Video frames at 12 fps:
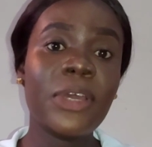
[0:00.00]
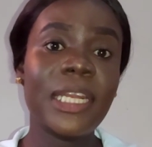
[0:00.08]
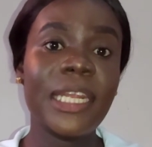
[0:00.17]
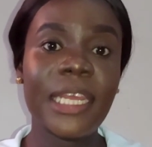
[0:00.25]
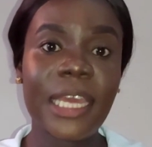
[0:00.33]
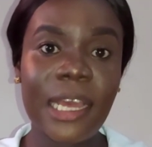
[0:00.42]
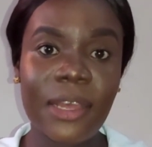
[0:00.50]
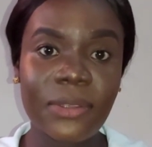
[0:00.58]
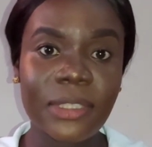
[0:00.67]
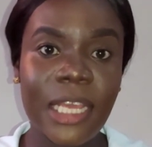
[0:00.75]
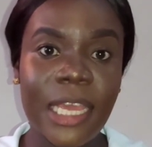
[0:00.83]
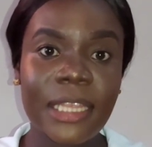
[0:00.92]
for
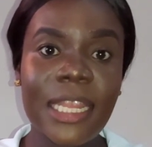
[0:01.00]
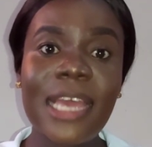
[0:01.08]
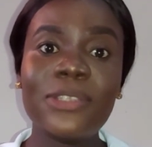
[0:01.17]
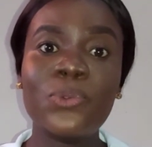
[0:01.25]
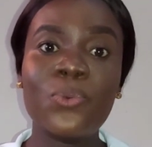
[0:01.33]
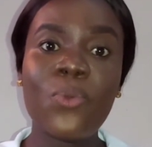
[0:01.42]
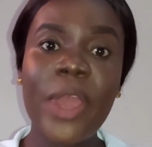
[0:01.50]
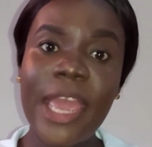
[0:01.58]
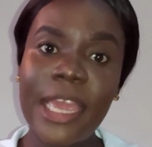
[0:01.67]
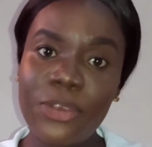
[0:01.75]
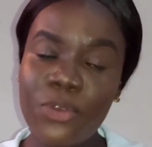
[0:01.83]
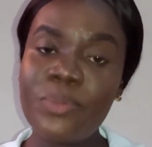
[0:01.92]
clinicals, that's
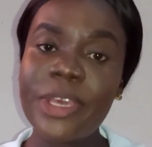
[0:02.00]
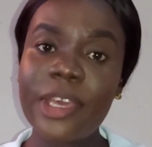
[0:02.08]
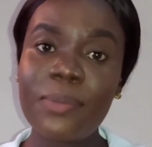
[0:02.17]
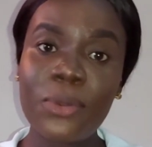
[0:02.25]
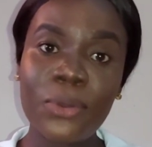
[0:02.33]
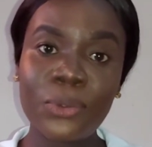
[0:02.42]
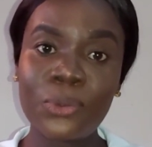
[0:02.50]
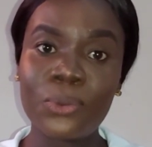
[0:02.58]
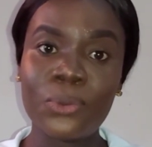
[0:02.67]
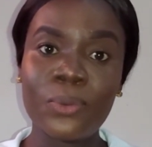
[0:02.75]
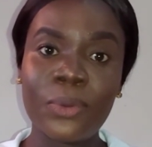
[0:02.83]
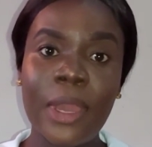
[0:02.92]
where you'll be able
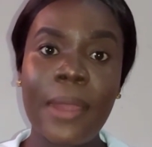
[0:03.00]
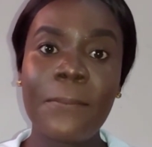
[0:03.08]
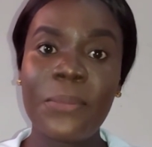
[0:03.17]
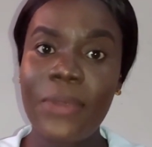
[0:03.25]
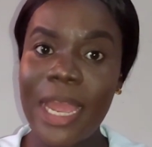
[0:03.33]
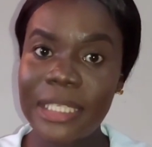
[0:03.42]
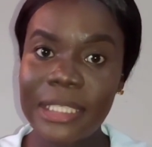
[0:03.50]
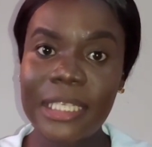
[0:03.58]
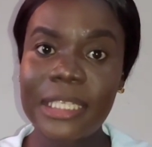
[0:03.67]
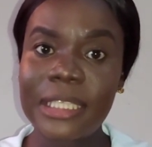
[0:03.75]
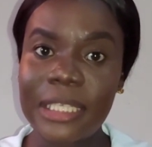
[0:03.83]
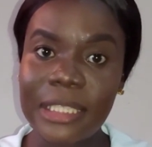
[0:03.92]
to
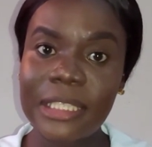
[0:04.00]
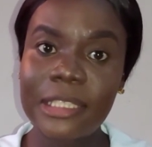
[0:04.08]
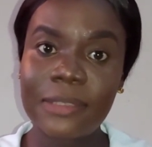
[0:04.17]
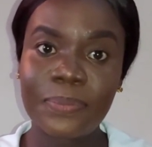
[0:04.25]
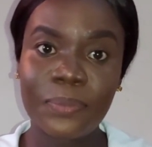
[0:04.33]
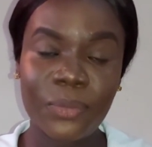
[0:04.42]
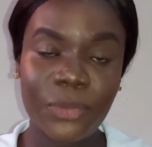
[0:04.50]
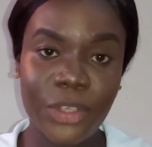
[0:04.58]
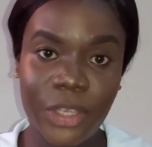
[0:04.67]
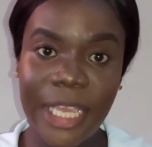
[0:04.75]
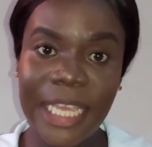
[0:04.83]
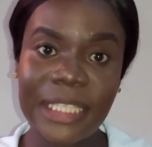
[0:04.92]
practice it.
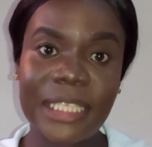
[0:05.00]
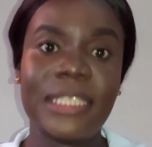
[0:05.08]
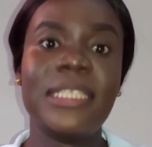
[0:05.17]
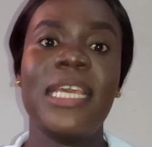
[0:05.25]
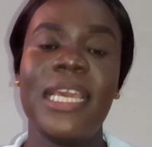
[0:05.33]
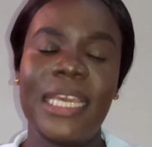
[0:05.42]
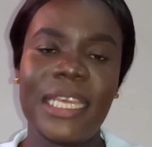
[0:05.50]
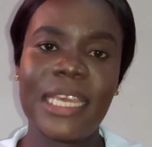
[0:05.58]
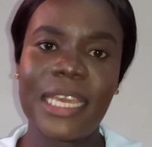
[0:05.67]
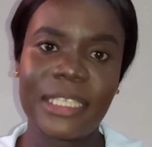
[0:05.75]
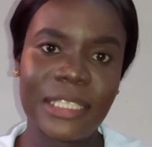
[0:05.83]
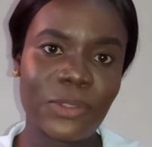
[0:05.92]
Do you get it?
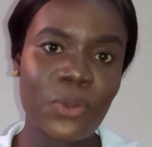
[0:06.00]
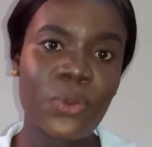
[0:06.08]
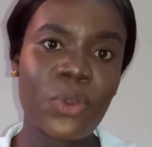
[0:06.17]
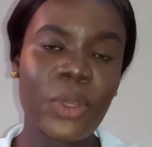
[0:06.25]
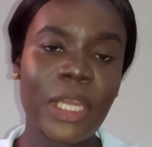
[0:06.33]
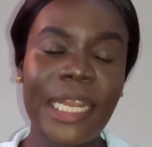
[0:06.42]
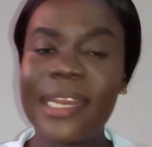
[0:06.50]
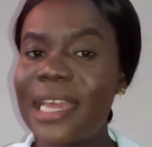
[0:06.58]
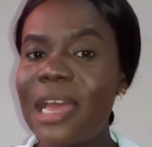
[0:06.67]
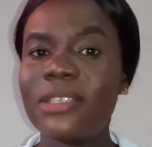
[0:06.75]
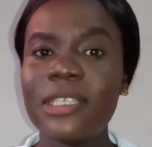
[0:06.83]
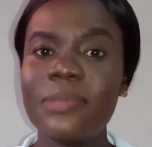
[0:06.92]
Yes. So
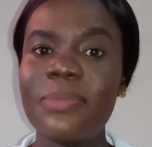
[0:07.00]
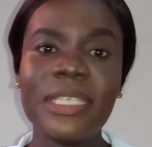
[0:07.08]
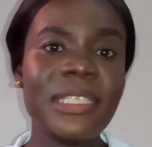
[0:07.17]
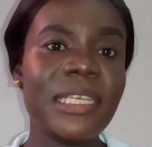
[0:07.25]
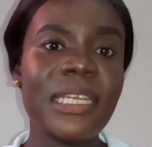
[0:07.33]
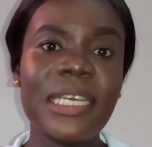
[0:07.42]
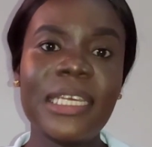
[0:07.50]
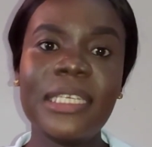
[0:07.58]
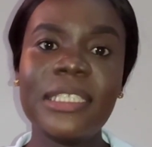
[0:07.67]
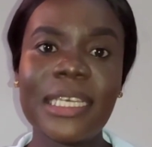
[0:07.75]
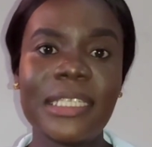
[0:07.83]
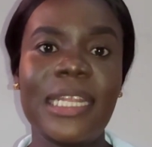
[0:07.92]
clinicals is
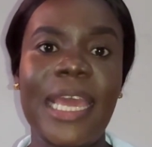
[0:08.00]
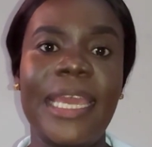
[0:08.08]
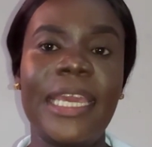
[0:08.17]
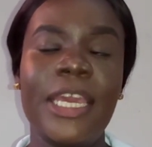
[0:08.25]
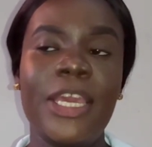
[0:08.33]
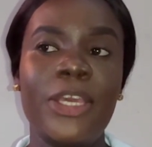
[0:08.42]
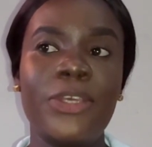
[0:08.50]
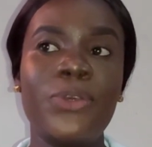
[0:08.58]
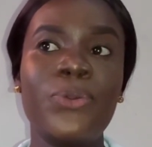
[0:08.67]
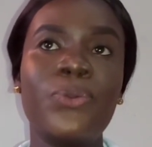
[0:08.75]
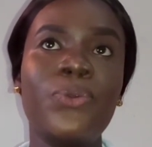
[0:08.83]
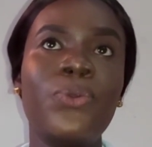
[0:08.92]
basically just like
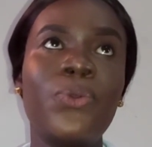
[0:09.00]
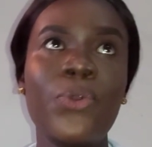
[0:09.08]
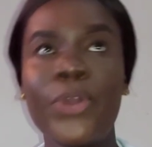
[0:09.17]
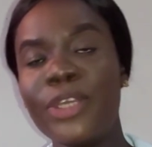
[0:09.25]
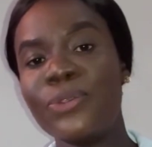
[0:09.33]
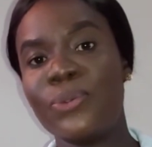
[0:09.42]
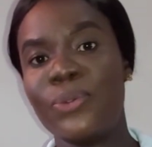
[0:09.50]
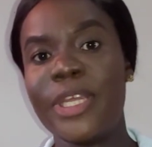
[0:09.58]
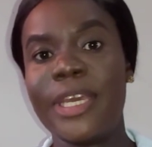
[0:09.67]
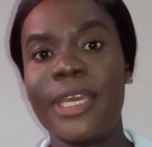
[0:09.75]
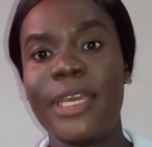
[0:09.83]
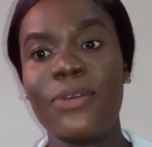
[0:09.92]
you going to
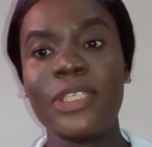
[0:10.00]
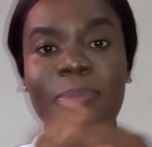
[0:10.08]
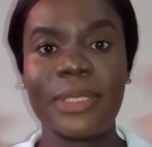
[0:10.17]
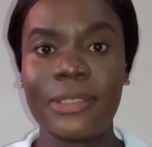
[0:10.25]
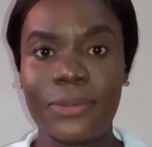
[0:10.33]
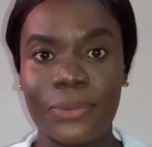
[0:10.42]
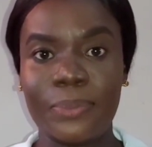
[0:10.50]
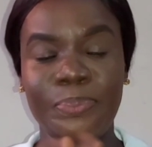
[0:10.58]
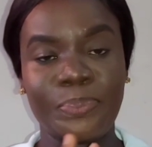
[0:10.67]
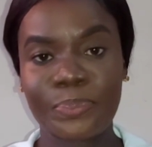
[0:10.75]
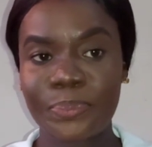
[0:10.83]
the hospital.